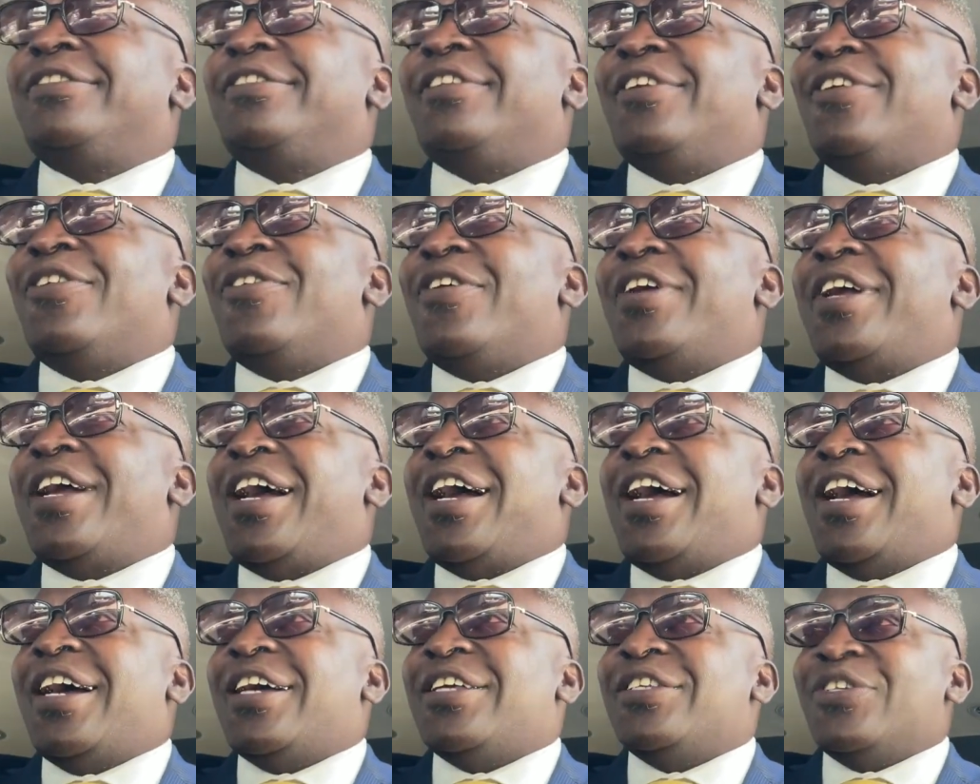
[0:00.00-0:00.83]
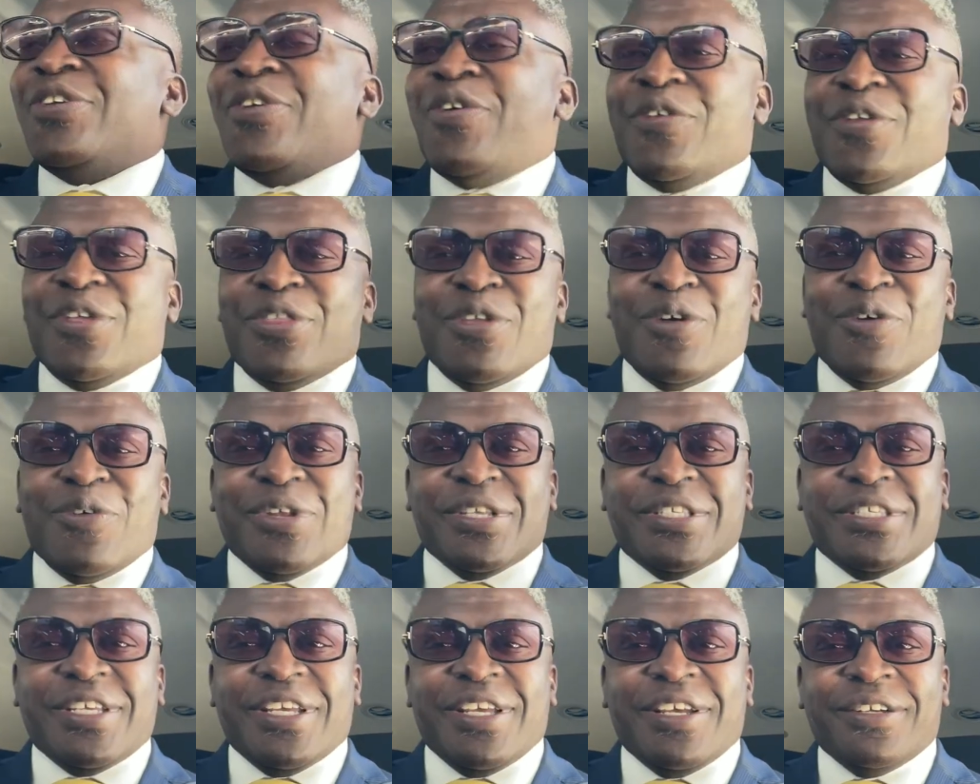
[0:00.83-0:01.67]
You guys, you already know
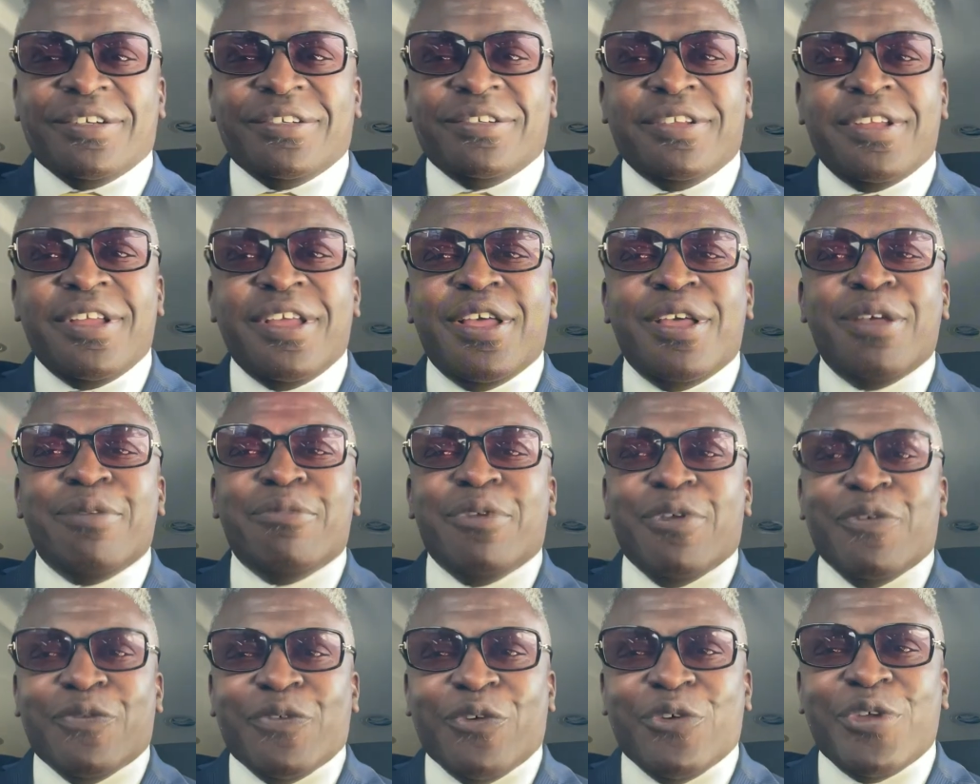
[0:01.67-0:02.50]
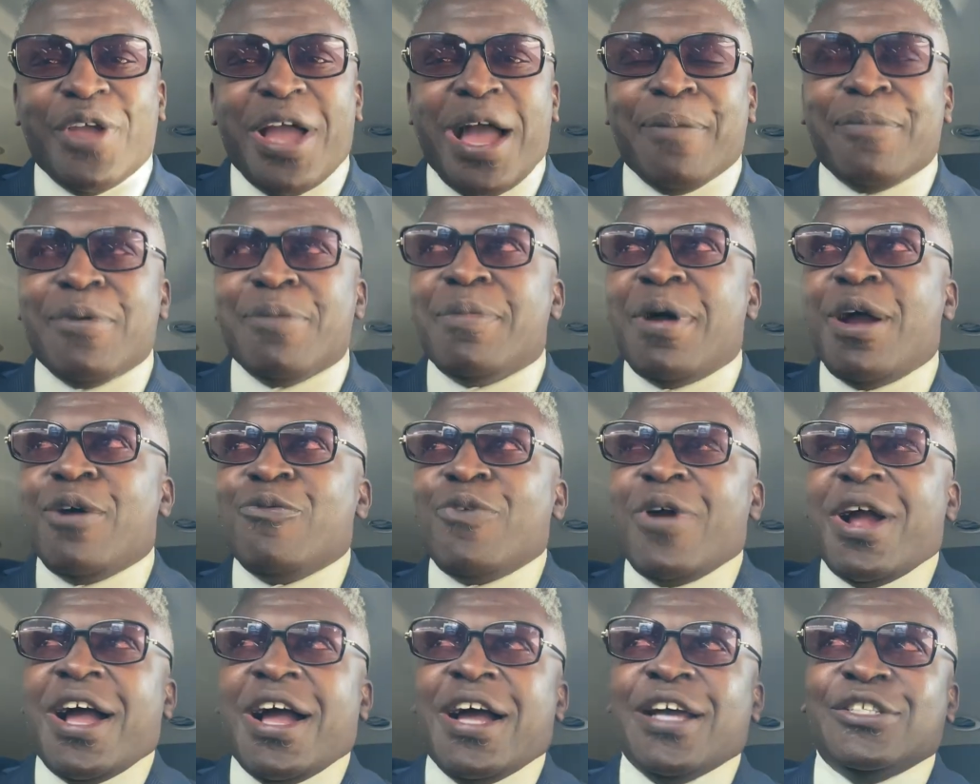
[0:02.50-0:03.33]
the deal. Before you hop in my
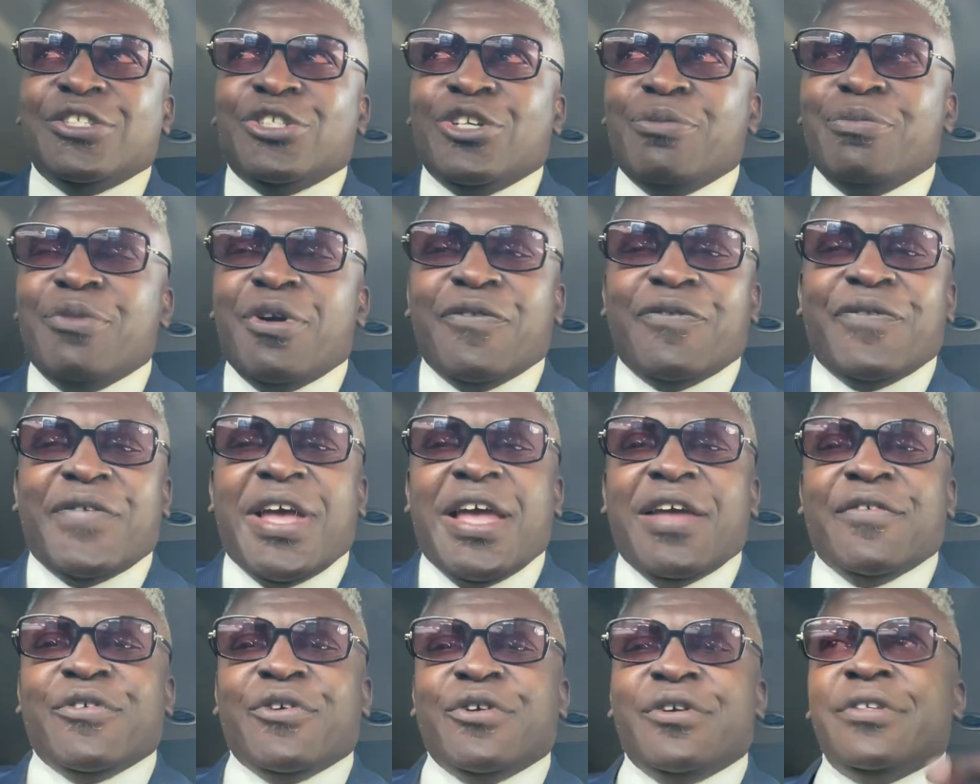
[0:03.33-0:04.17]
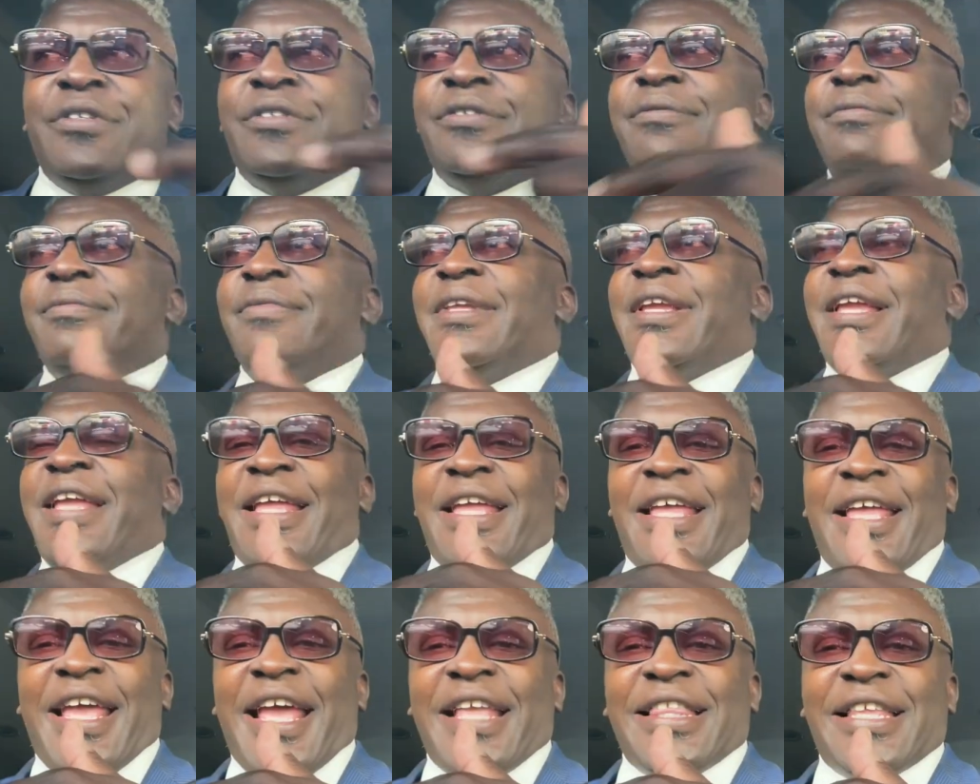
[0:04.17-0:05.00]
ride, do me a favor.
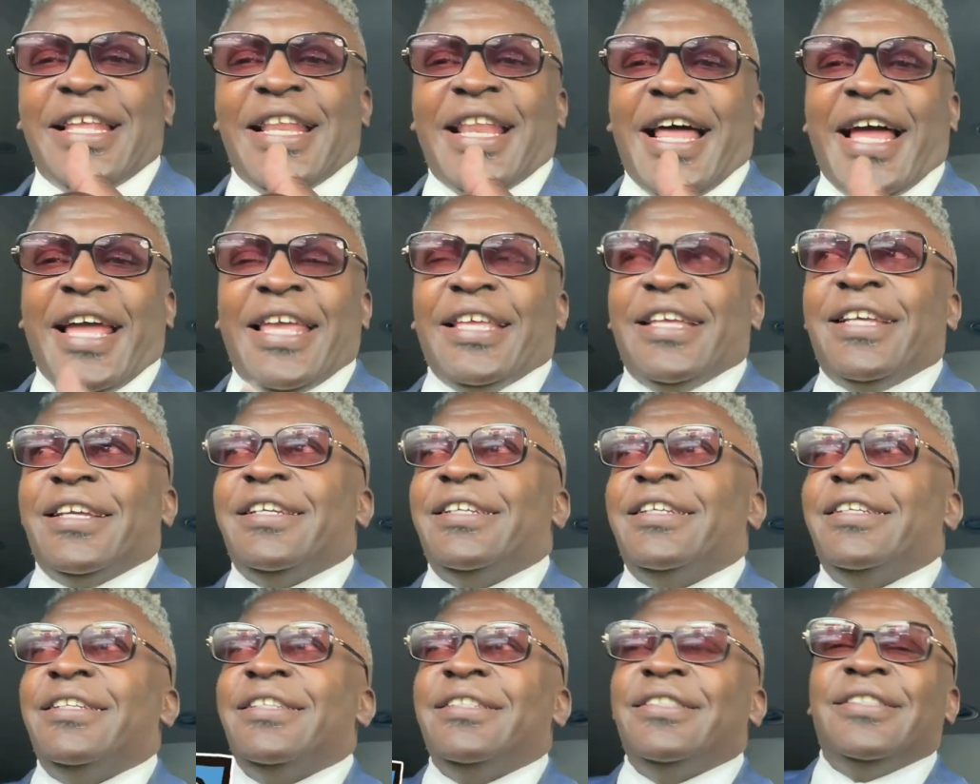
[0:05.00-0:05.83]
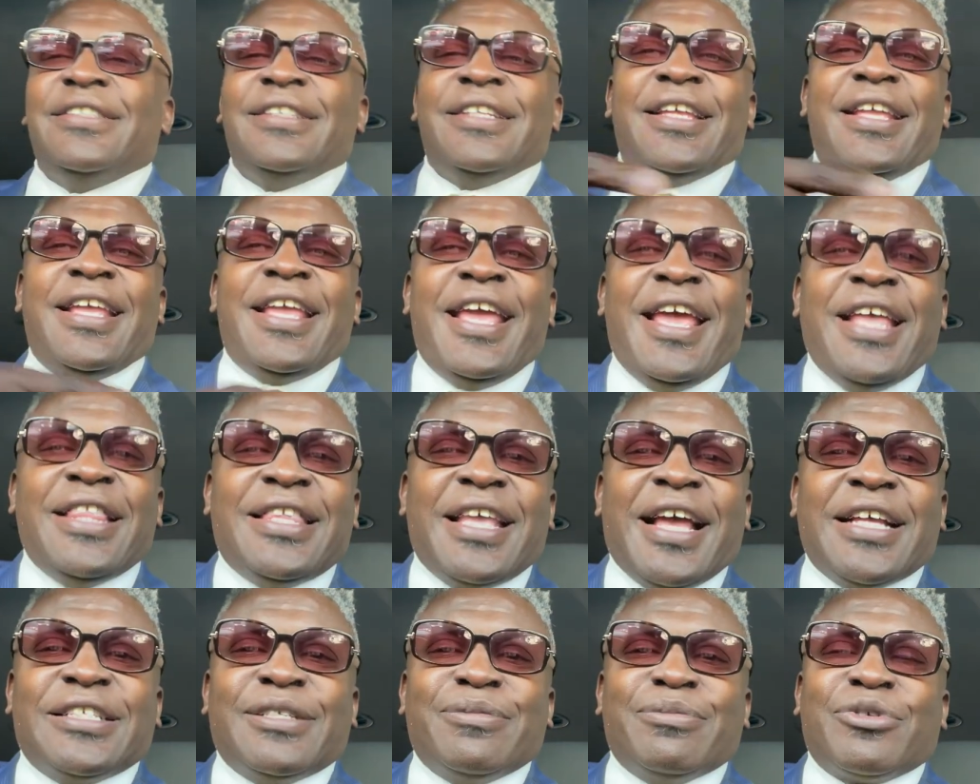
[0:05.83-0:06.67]
Hit the like. Hit
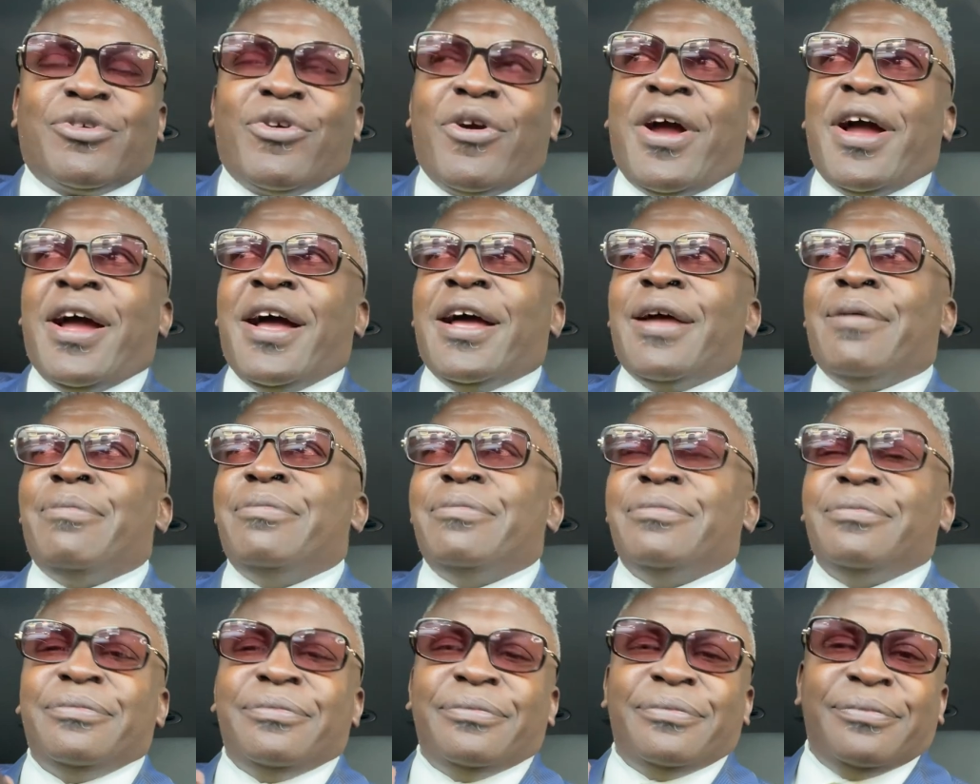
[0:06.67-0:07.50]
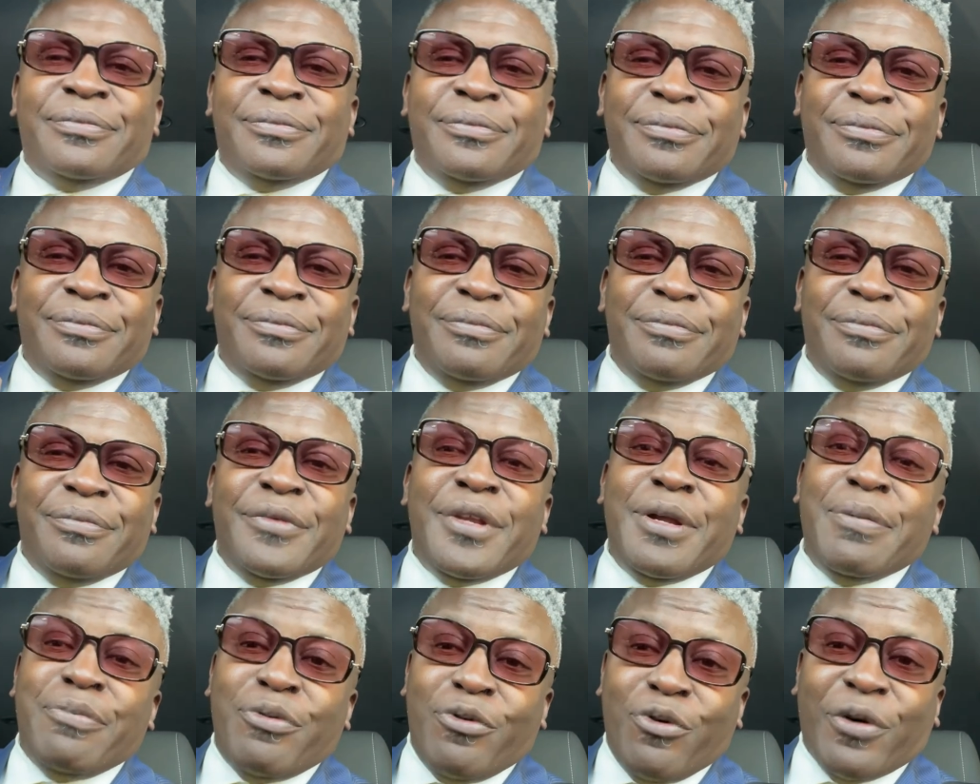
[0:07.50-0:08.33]
that subscribe.
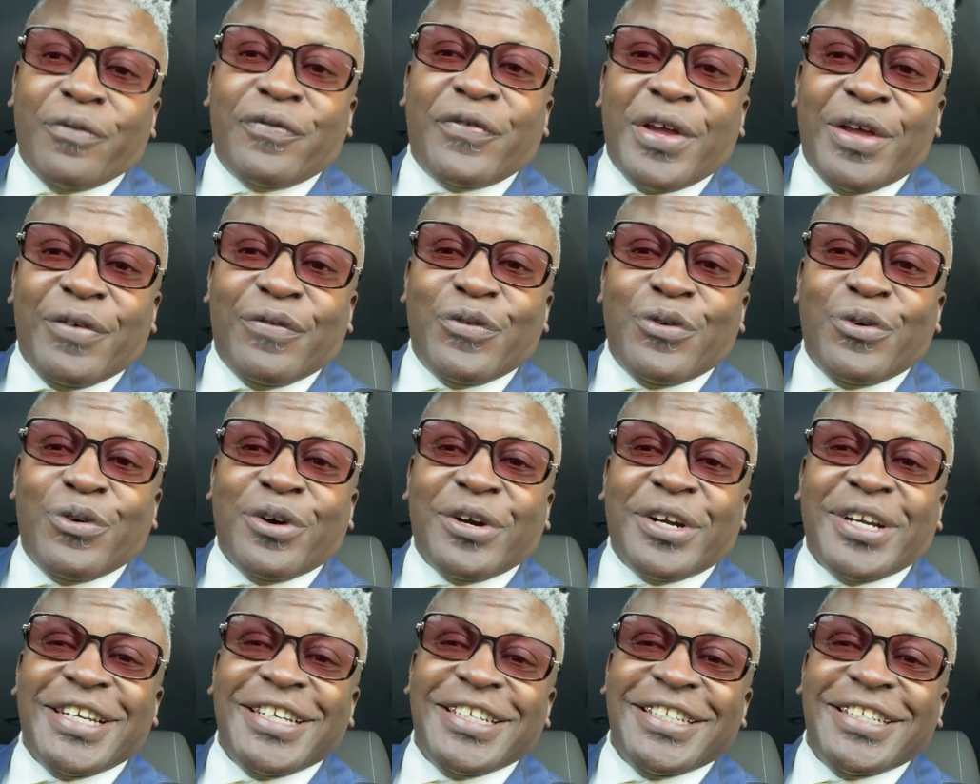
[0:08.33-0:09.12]
Poor favor.